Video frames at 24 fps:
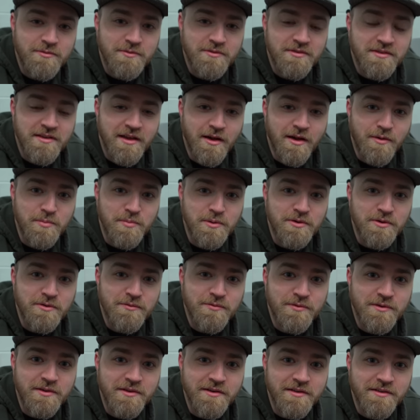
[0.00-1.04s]
We'll see how
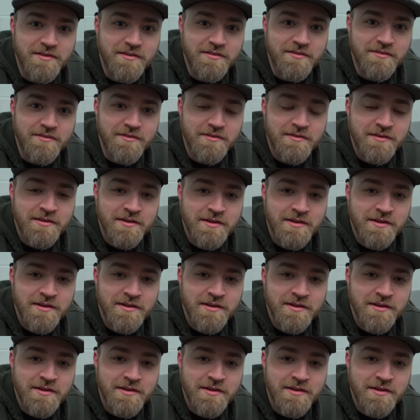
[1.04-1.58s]
beautiful it is.